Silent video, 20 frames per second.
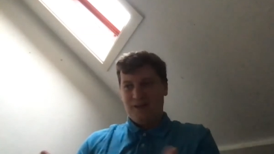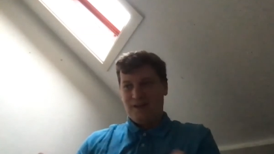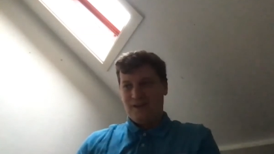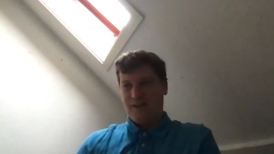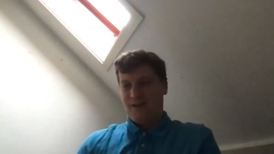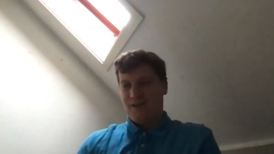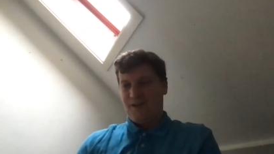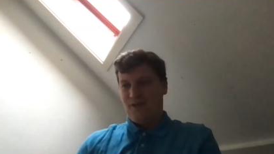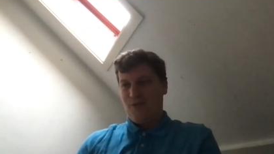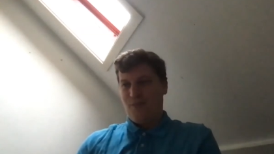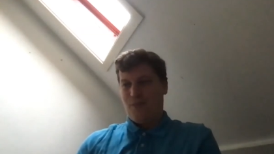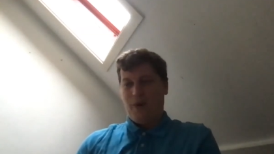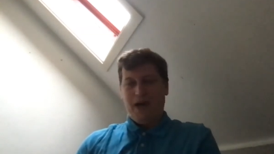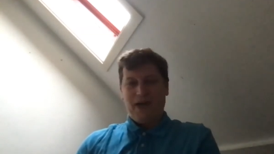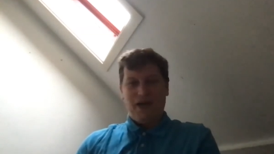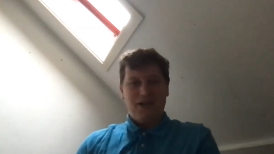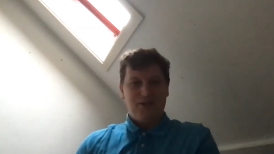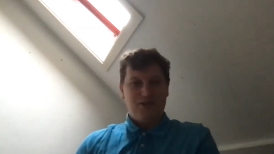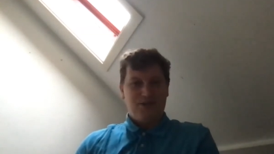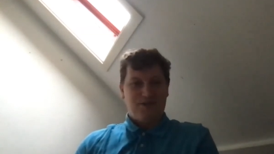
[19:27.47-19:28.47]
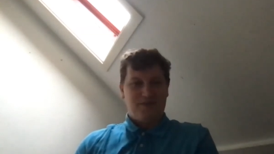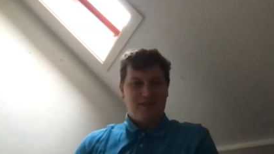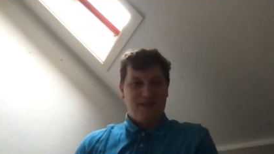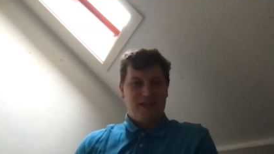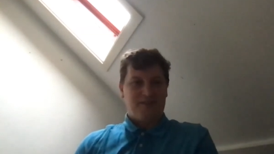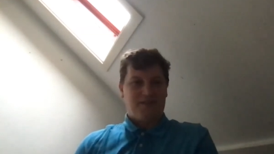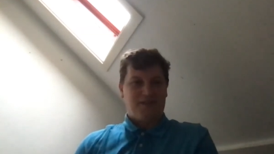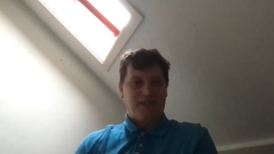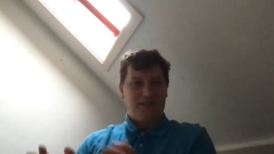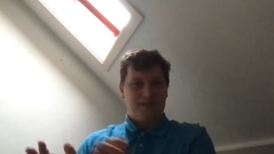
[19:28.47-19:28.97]
a uh, new package that
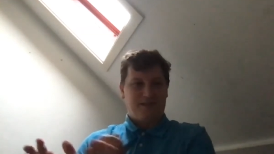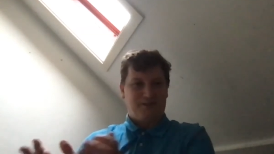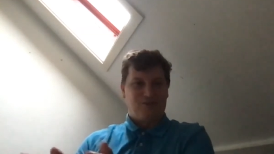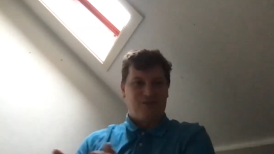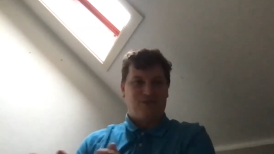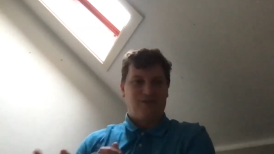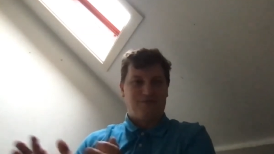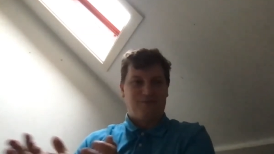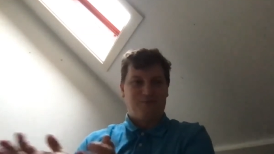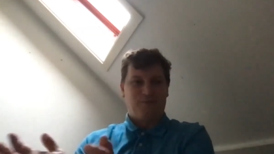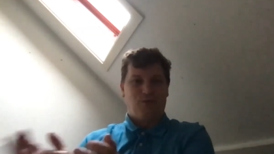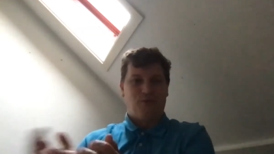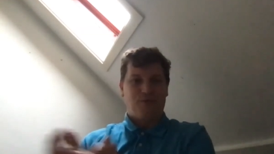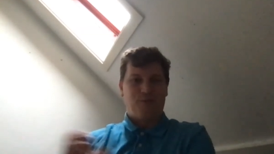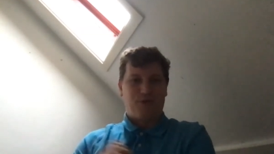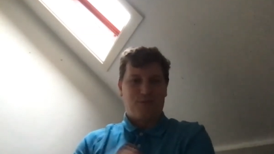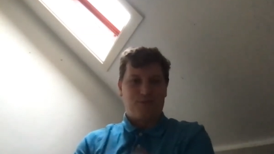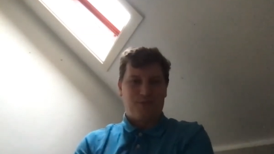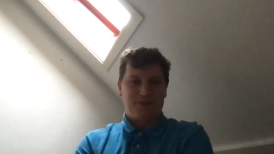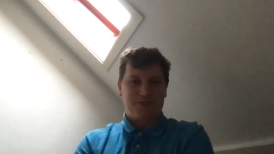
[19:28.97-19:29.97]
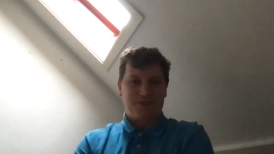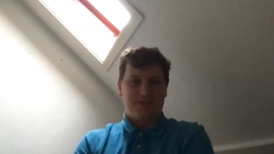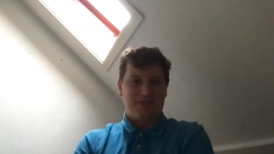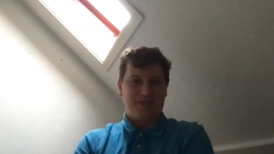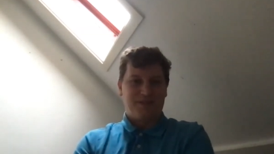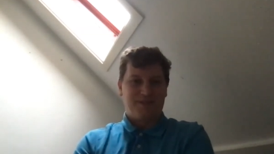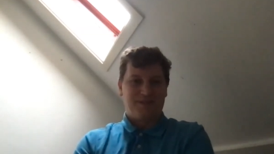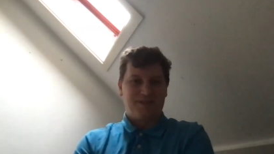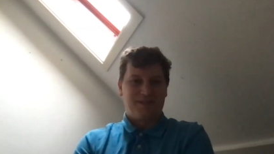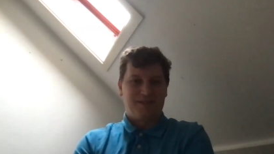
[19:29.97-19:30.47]
can serve more
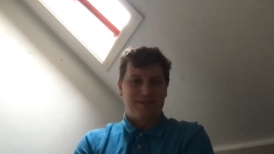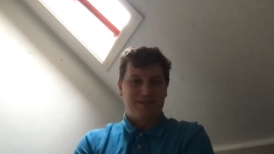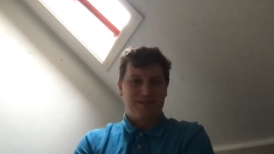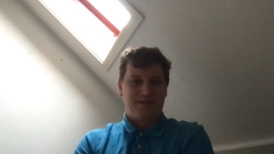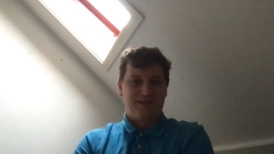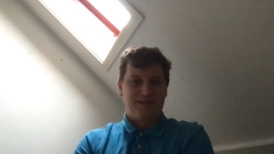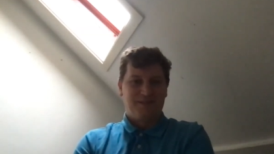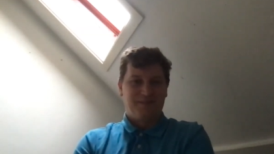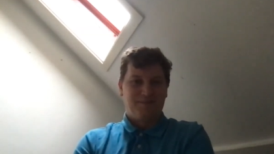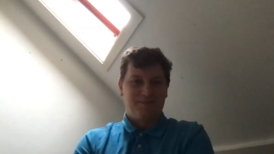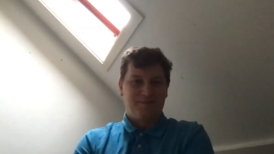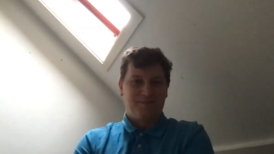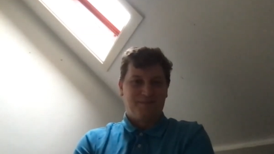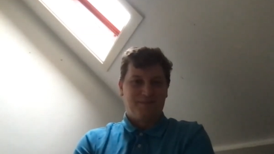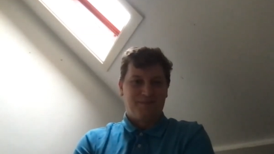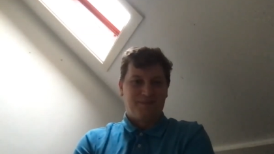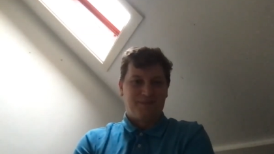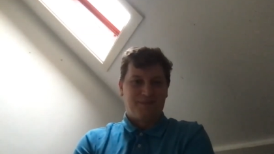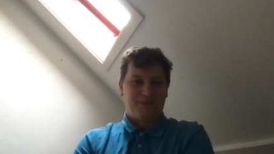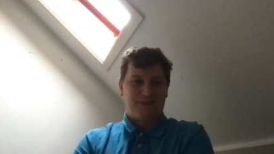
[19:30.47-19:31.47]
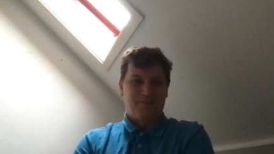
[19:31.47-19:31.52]
purposes mm.